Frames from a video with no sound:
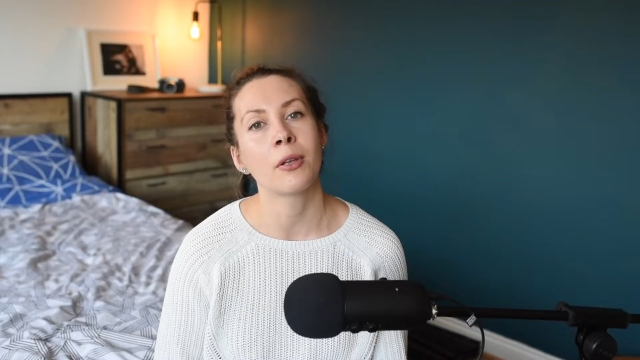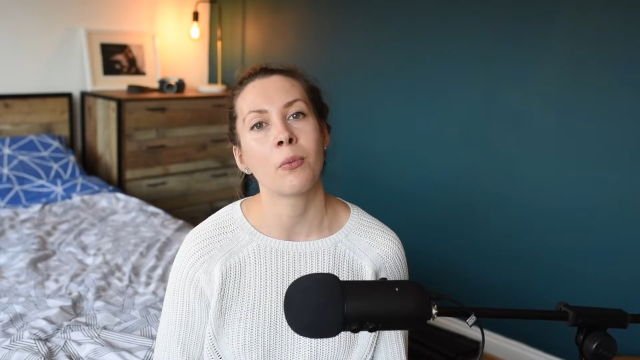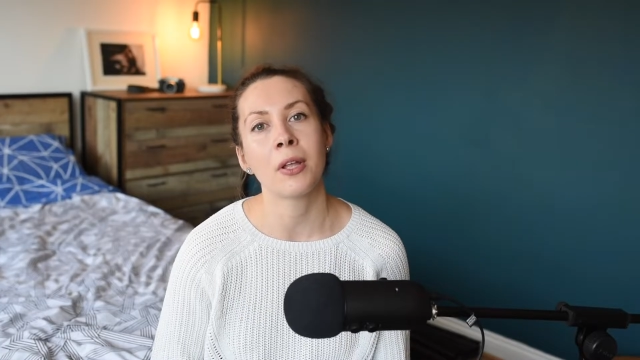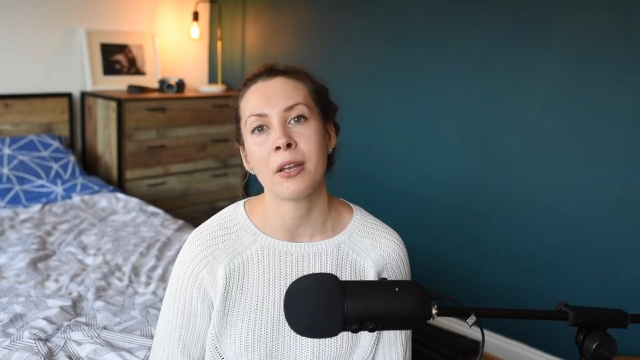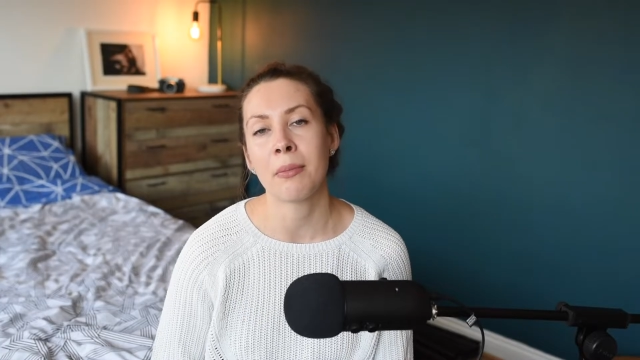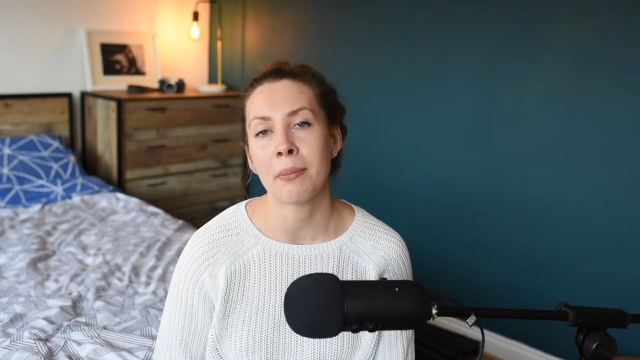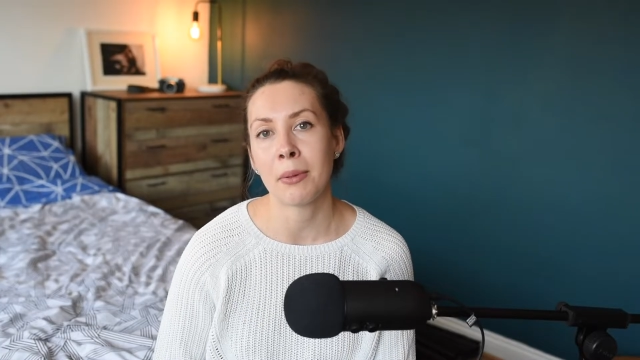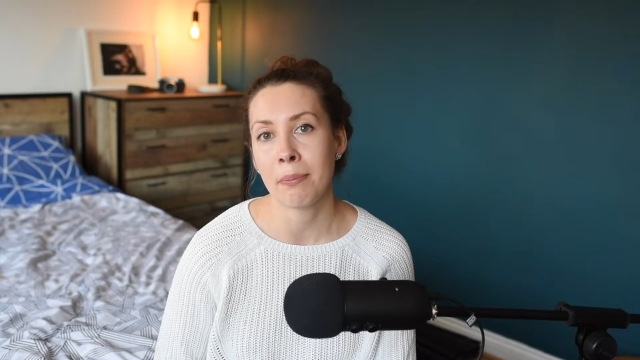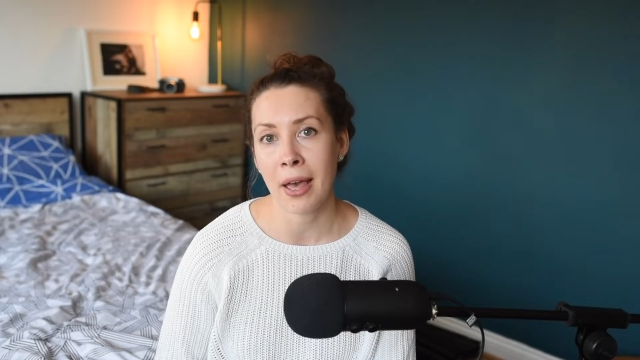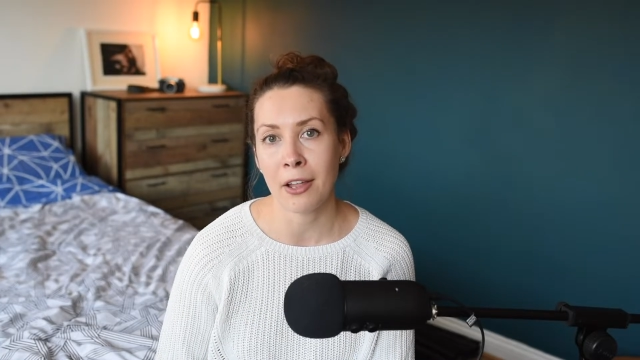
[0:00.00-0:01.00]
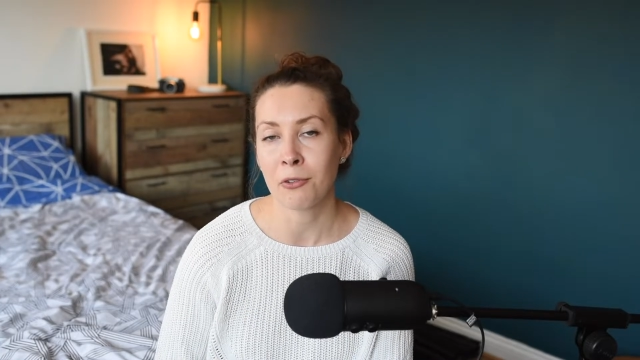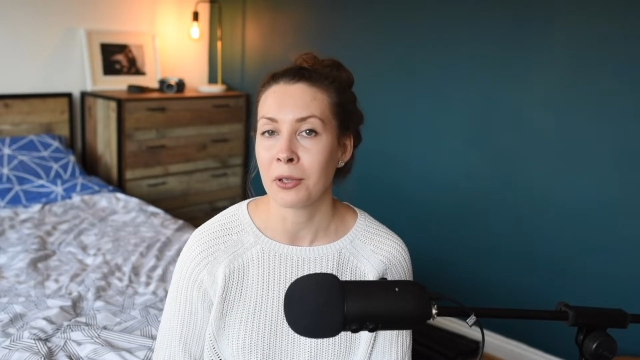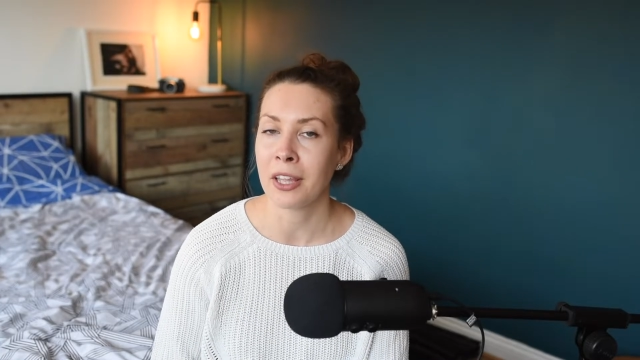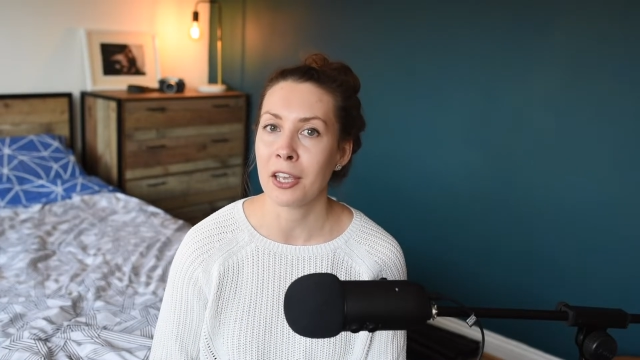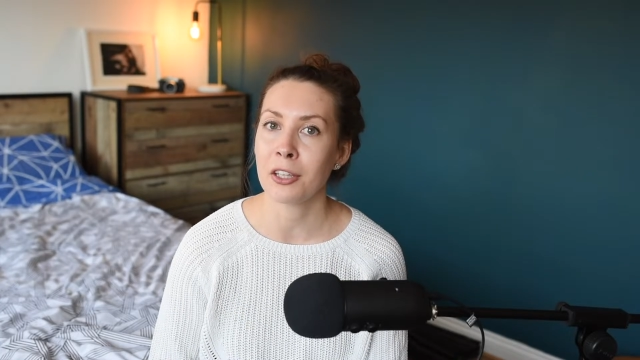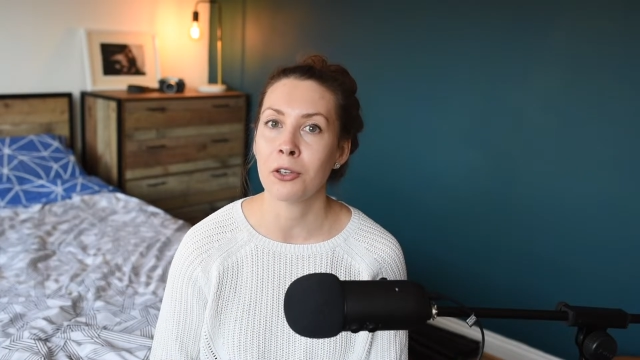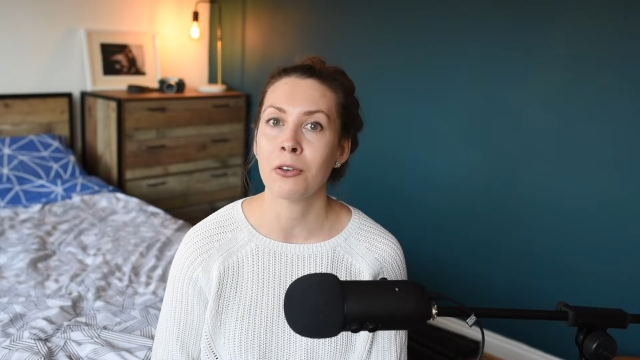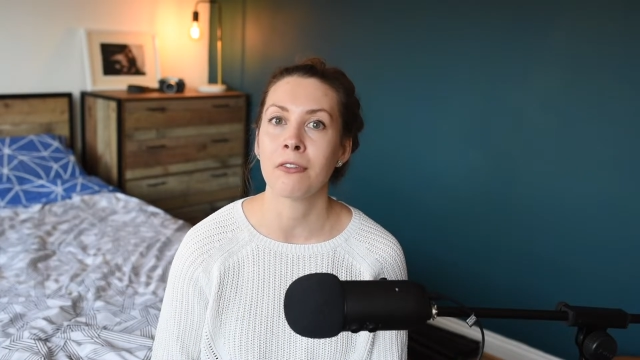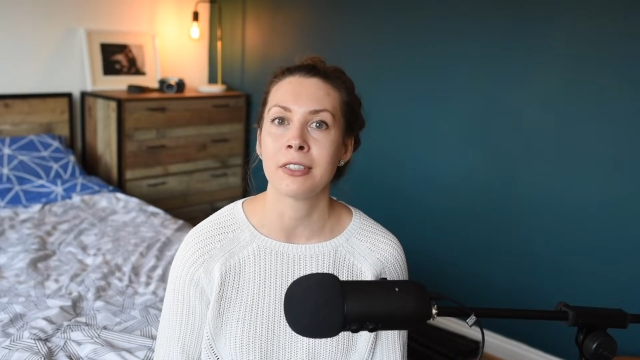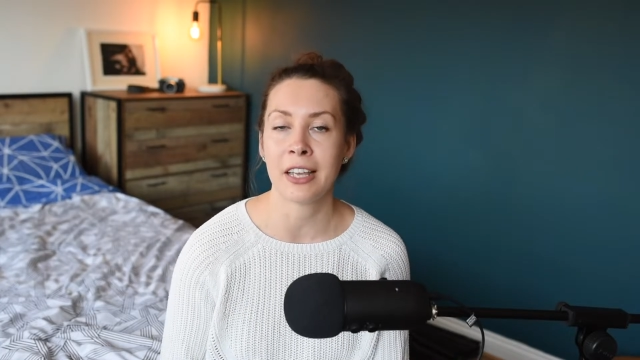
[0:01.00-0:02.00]
the weather might be bad on the day that you
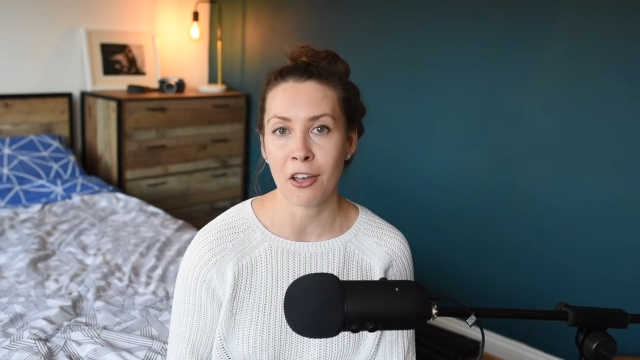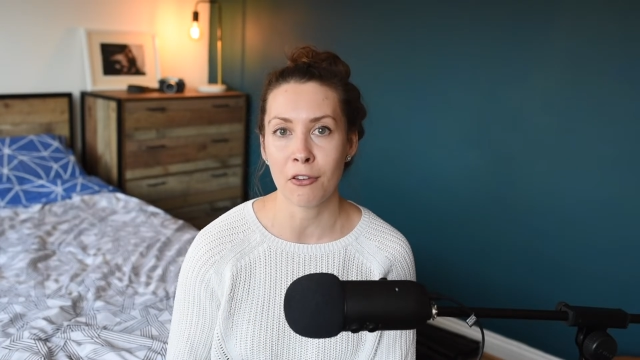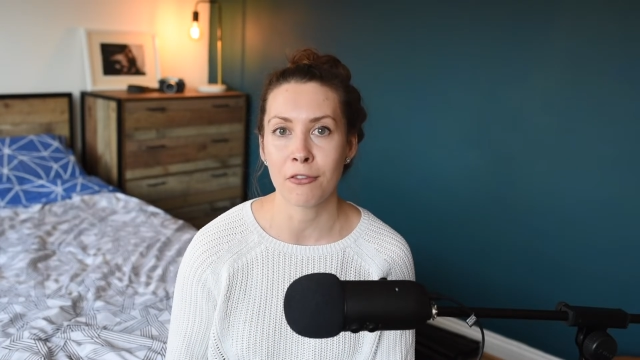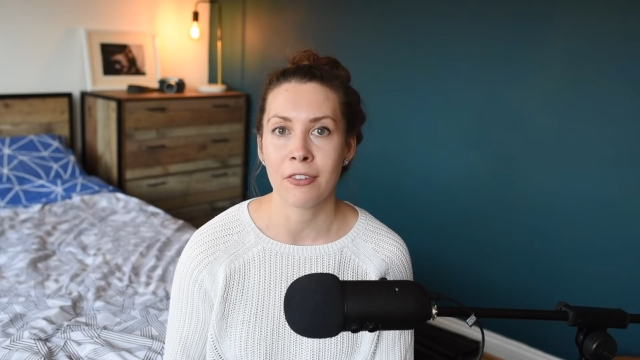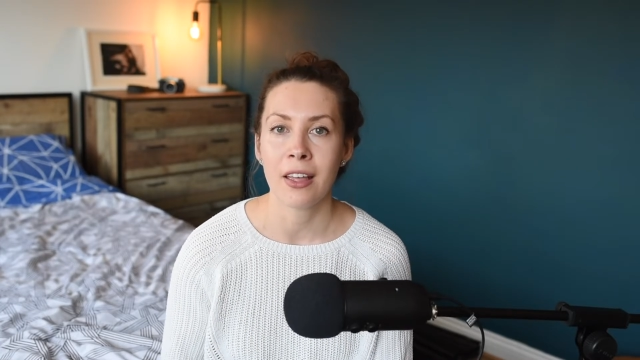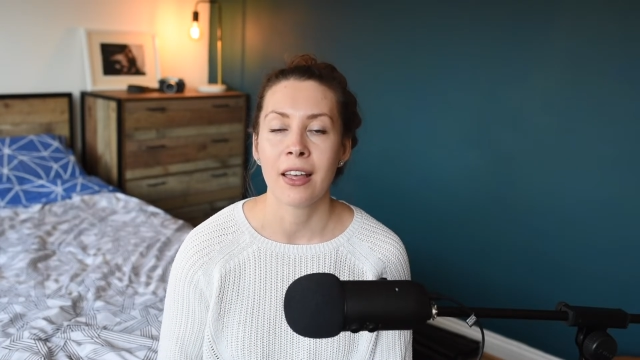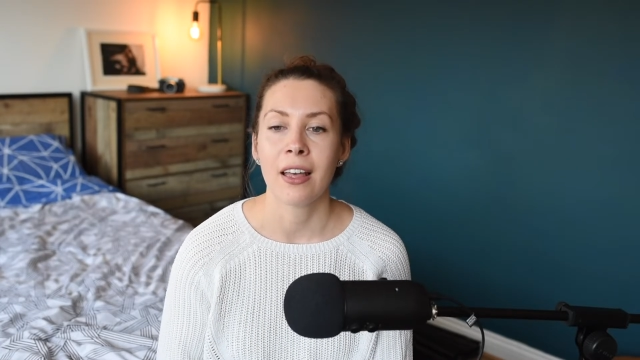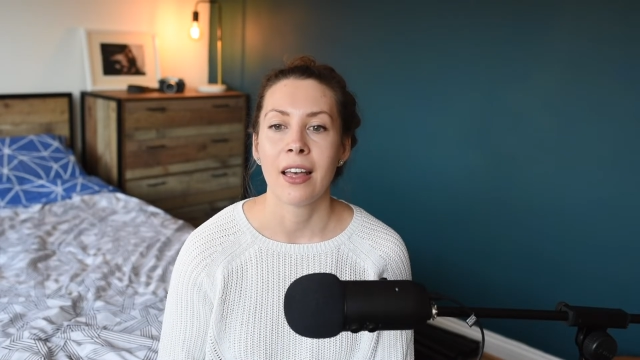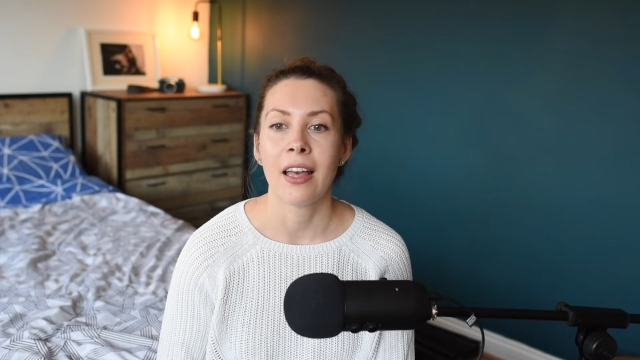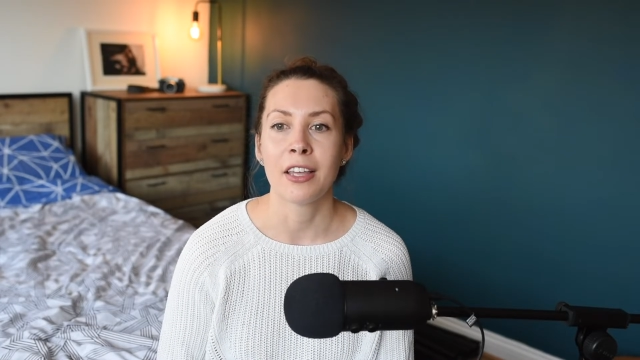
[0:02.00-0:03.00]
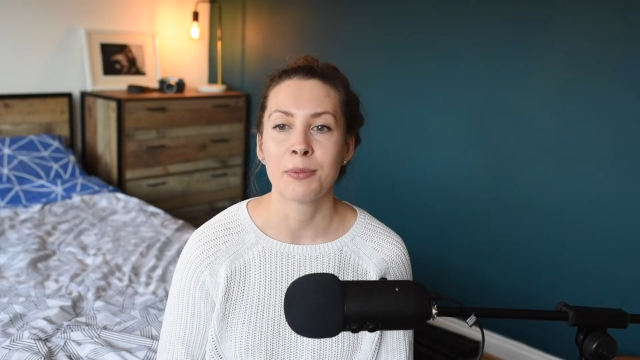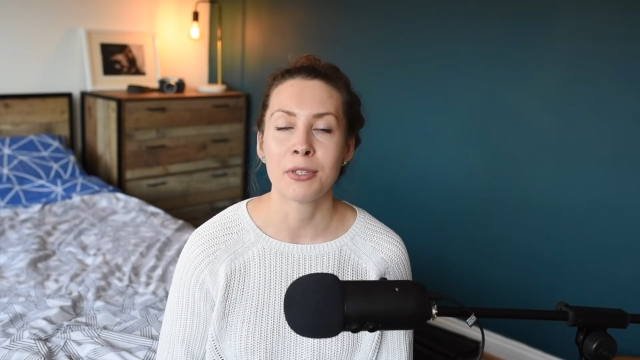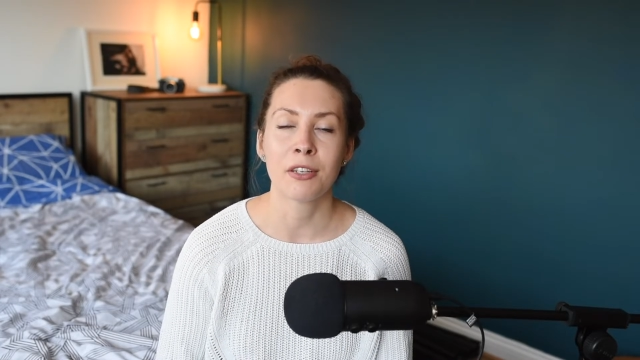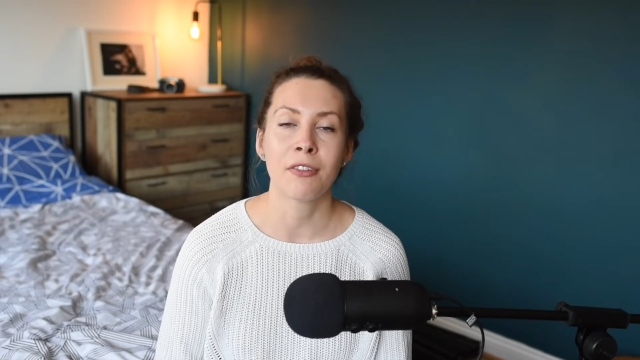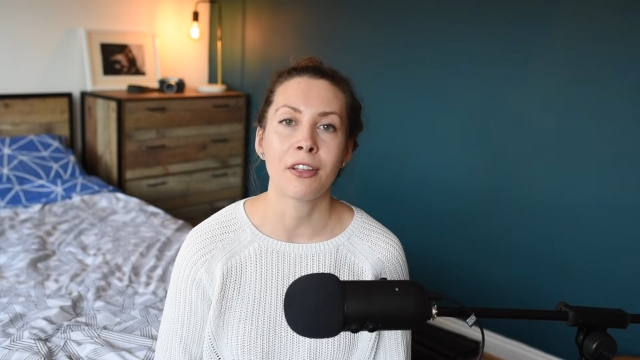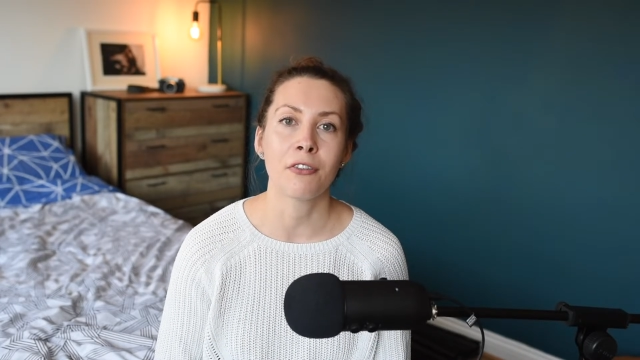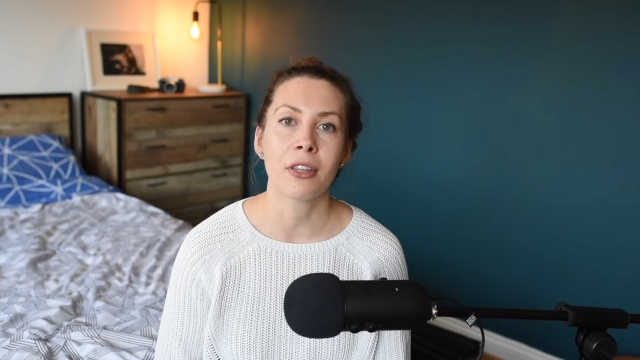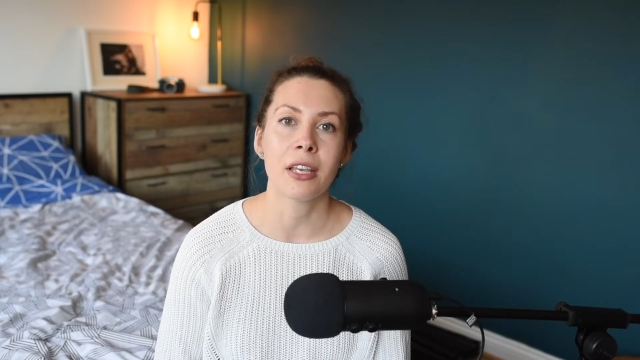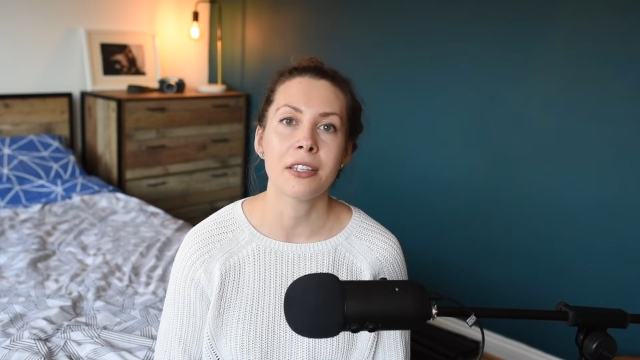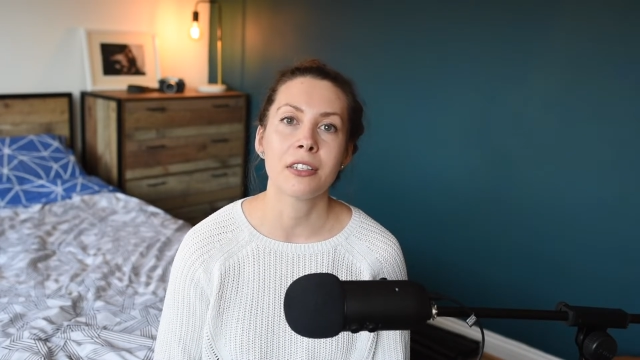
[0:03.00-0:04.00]
have a day off specifically for
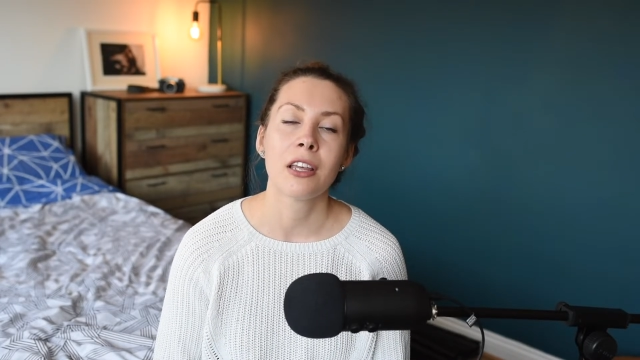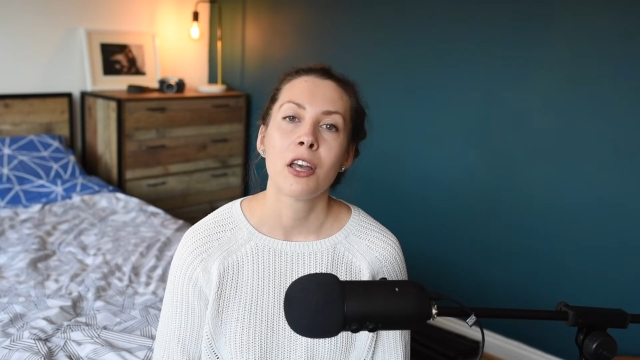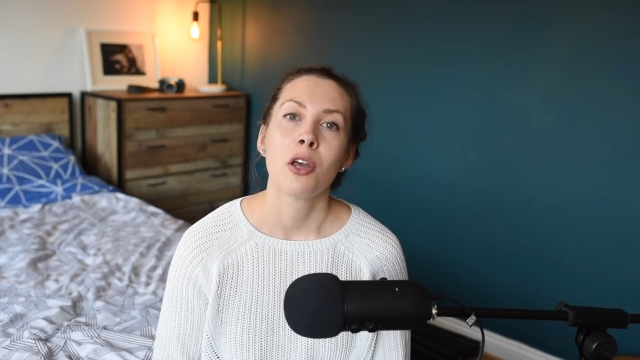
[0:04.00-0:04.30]
this,